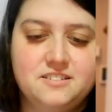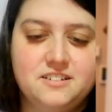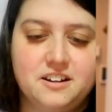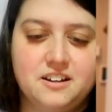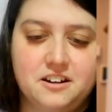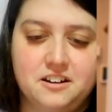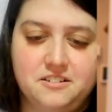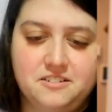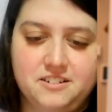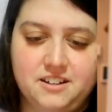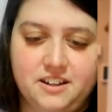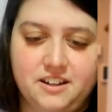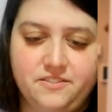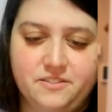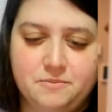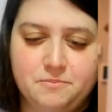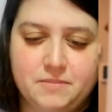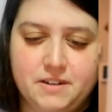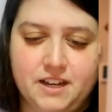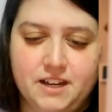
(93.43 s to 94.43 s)
Oh, knife
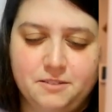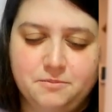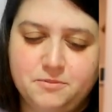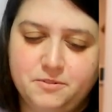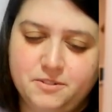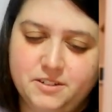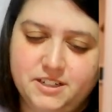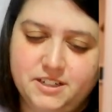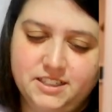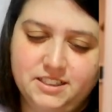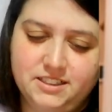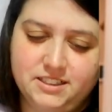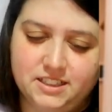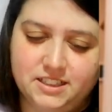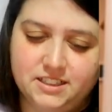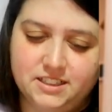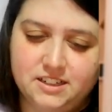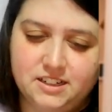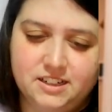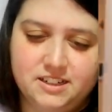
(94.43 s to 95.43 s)
and back. What is
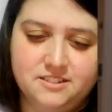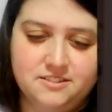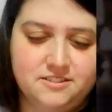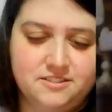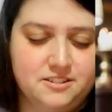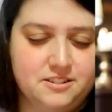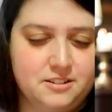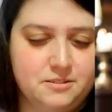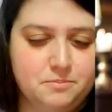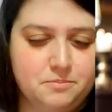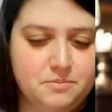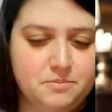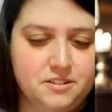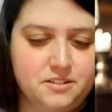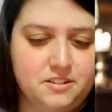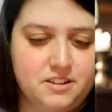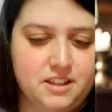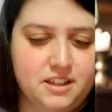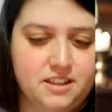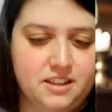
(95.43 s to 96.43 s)
it? I don't know the blue
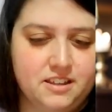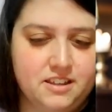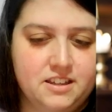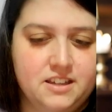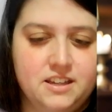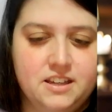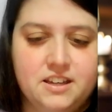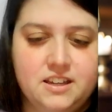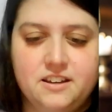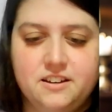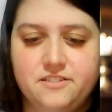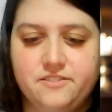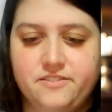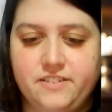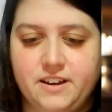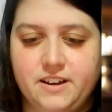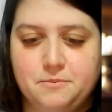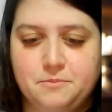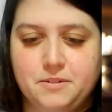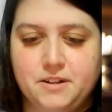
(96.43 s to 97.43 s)
thing.
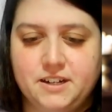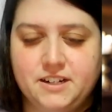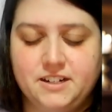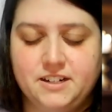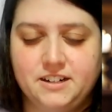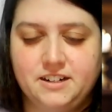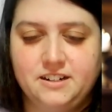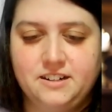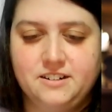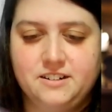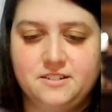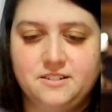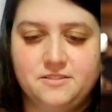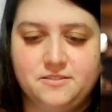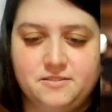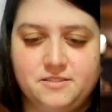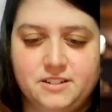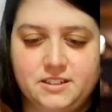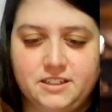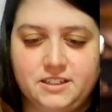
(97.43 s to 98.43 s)
Vampire.
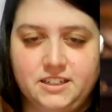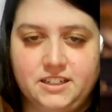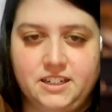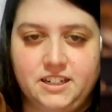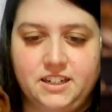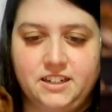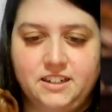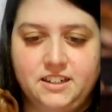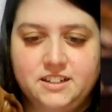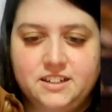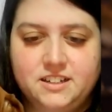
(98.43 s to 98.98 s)
Really neat.